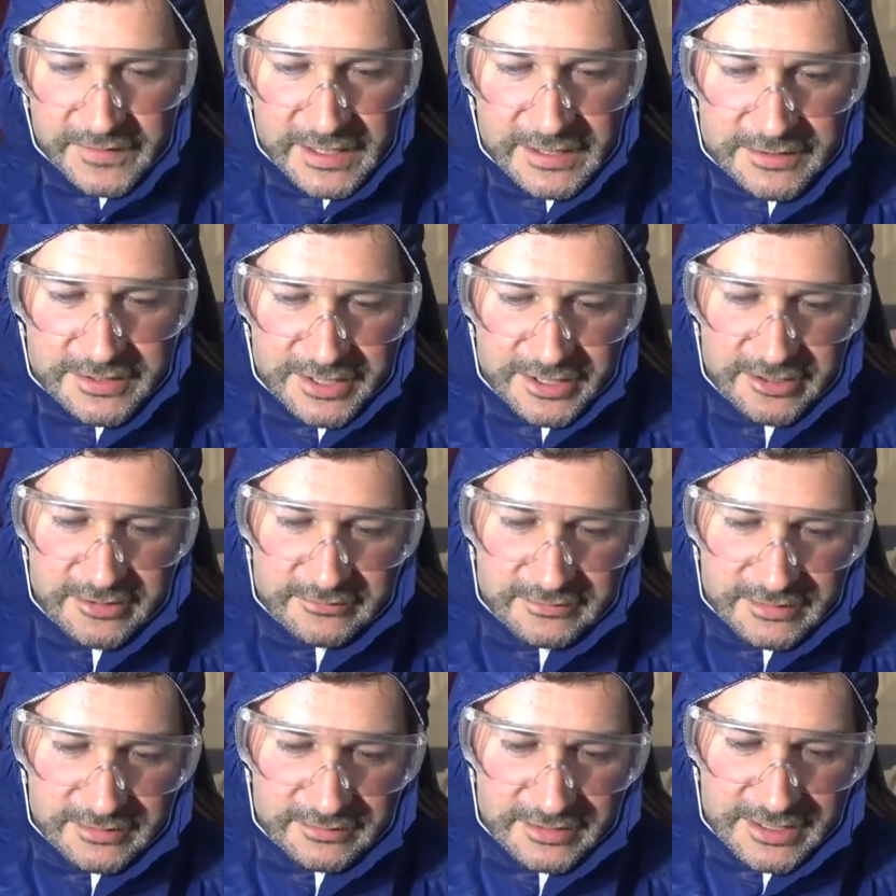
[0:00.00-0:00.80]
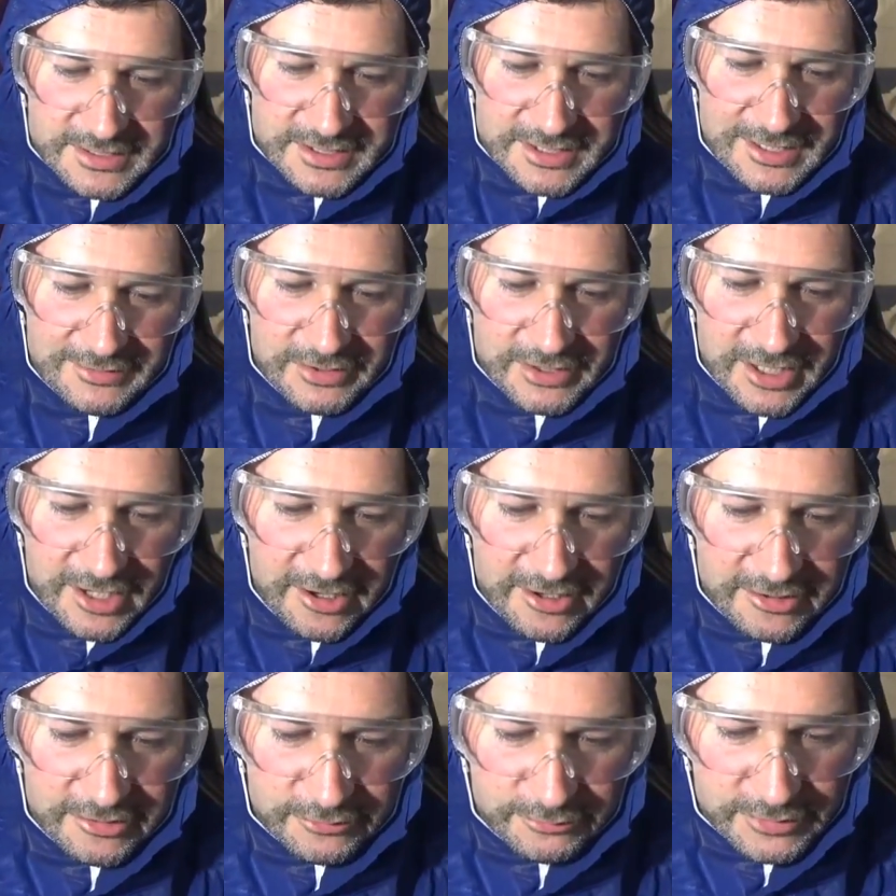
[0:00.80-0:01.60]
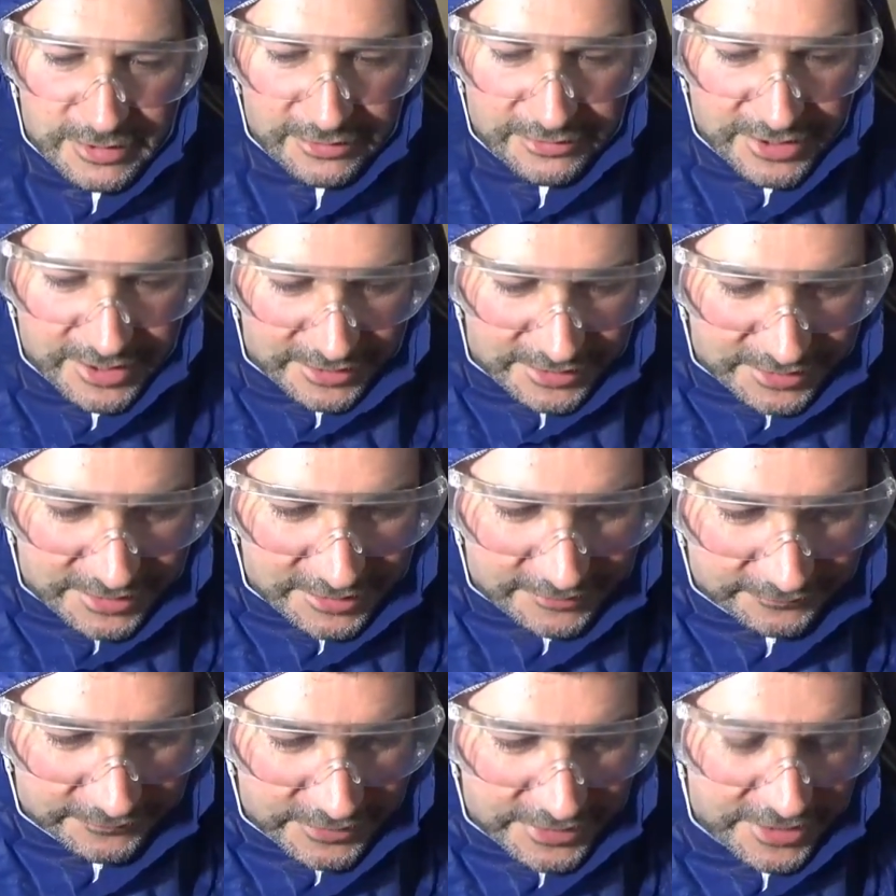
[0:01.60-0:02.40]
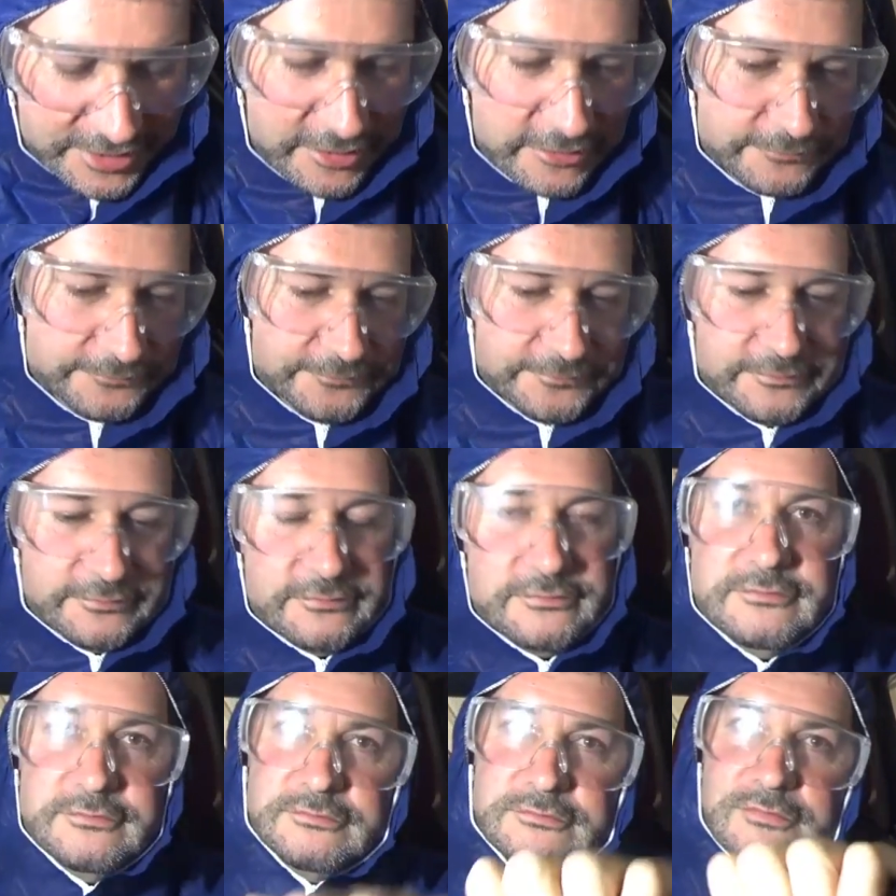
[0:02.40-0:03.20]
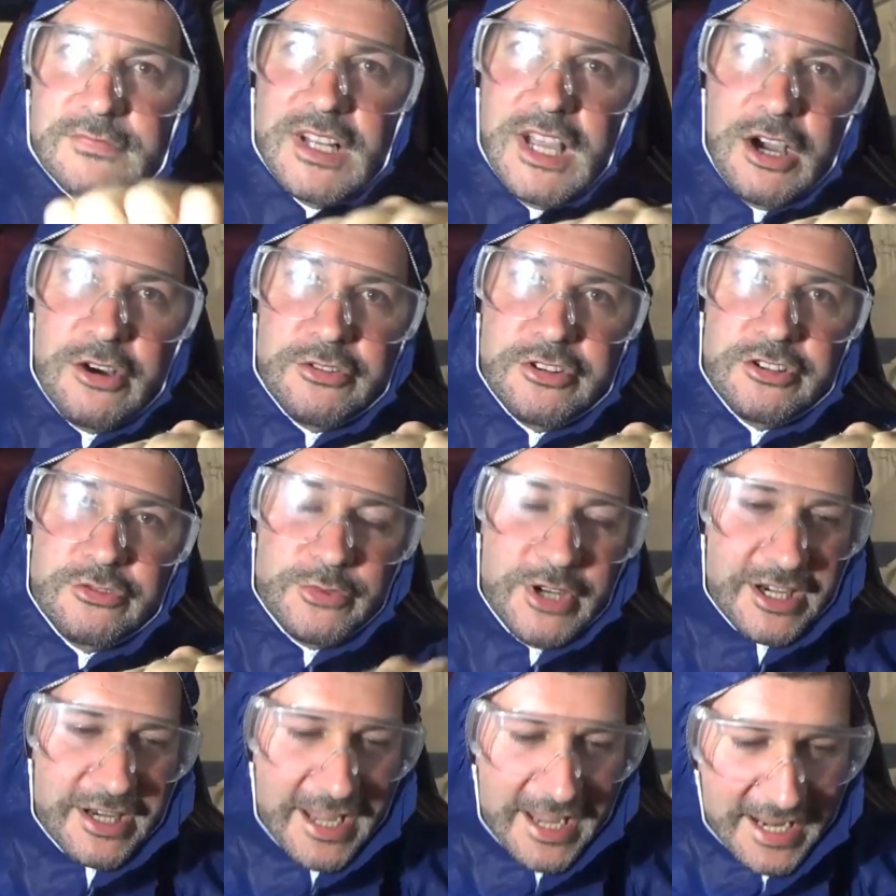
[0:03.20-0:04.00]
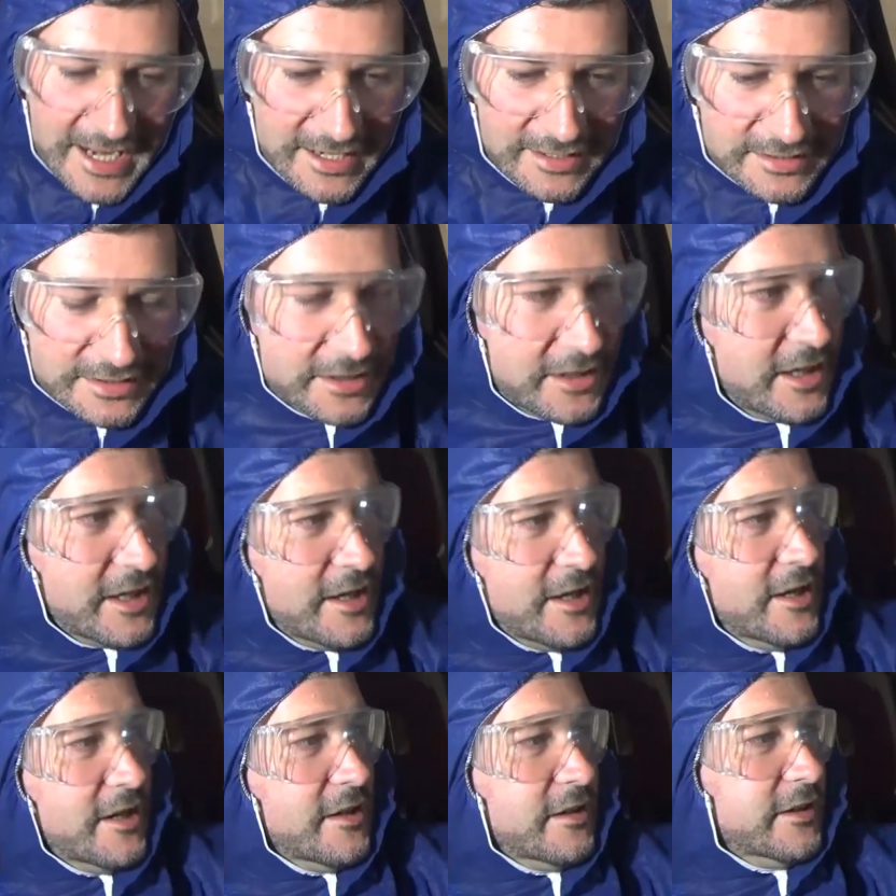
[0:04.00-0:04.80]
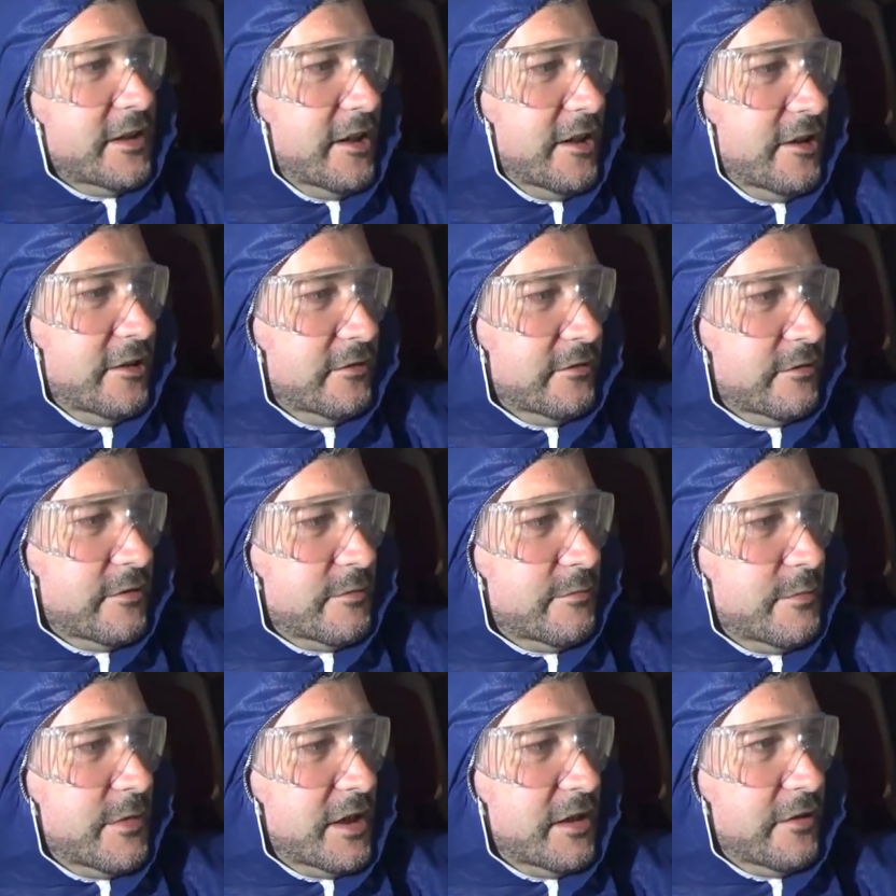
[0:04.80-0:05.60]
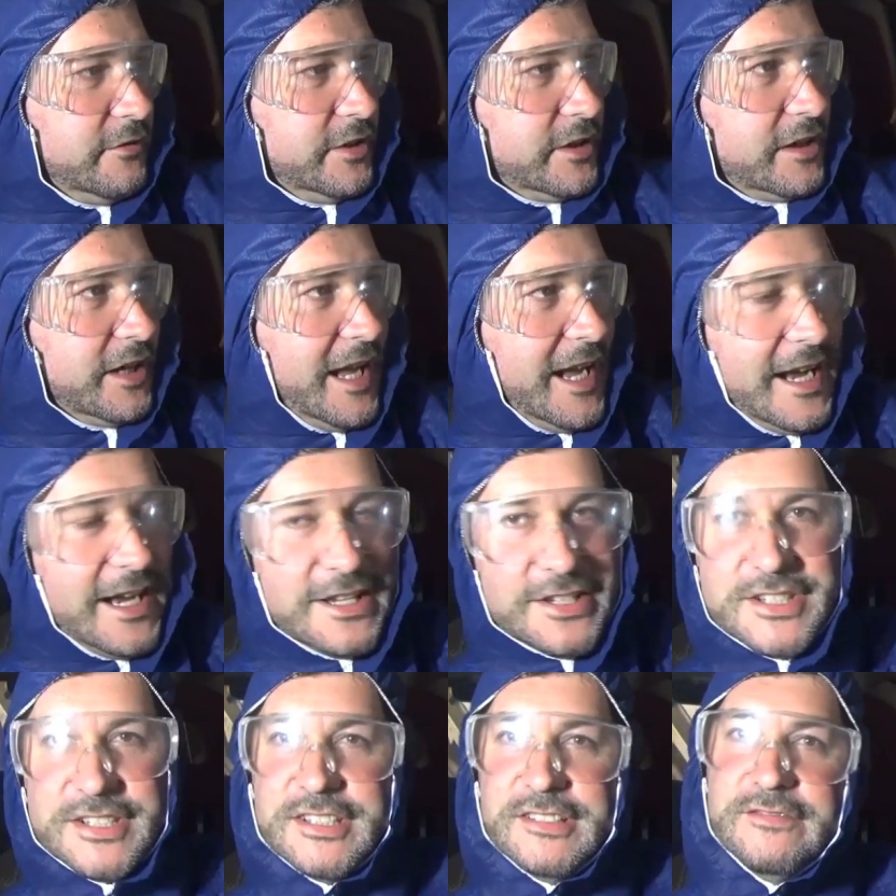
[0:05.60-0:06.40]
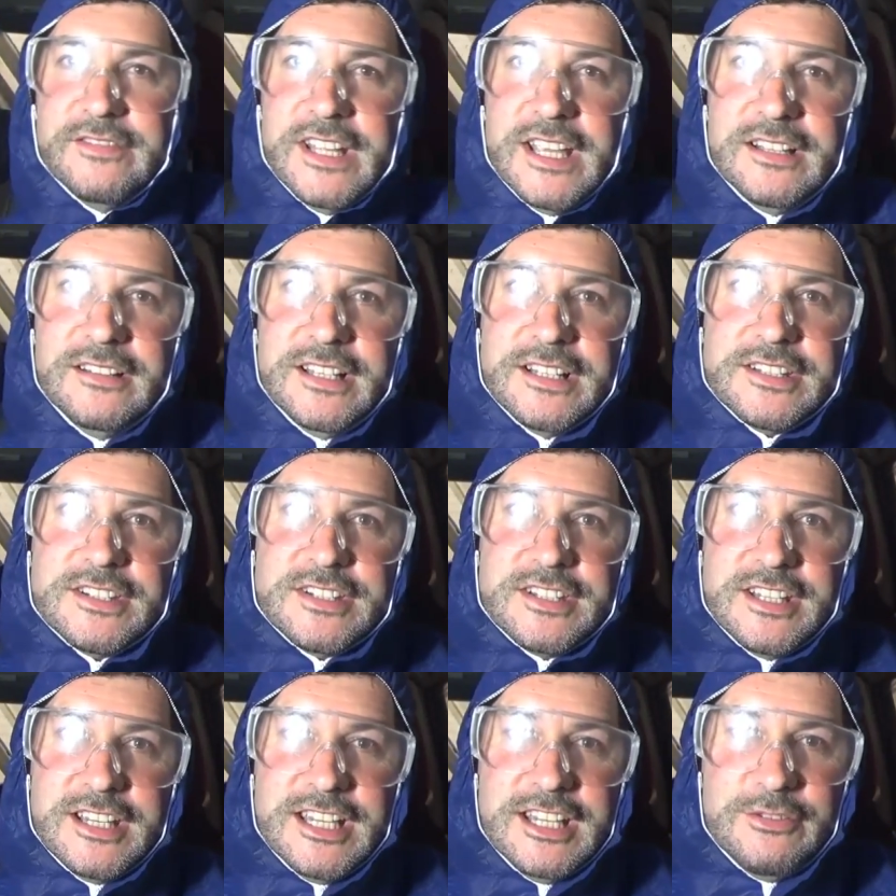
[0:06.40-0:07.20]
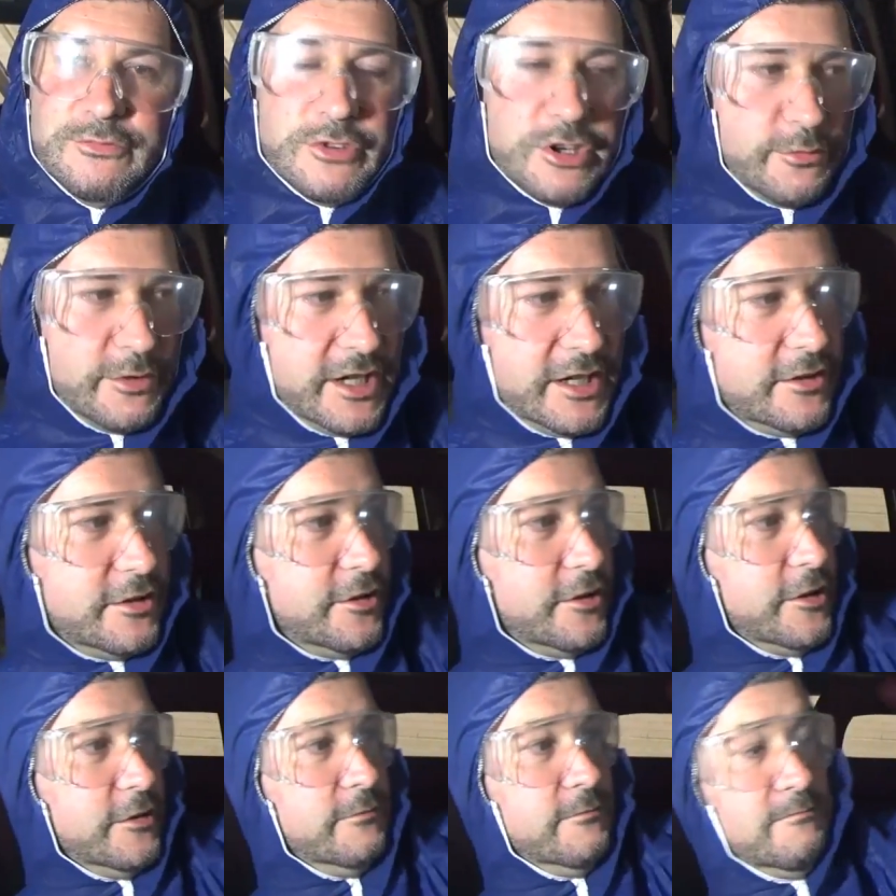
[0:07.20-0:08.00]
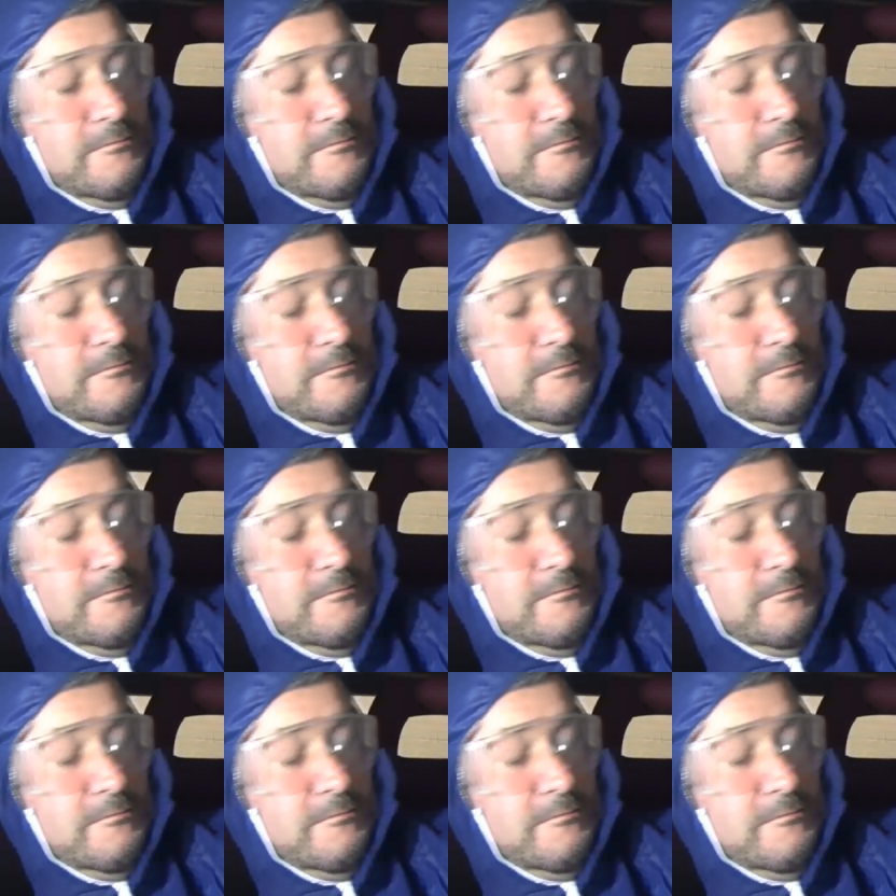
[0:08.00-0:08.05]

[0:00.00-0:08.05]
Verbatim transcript: So let's give a go with this. So hold it in one hand, you know, middle of the glass, and let's see what we can do.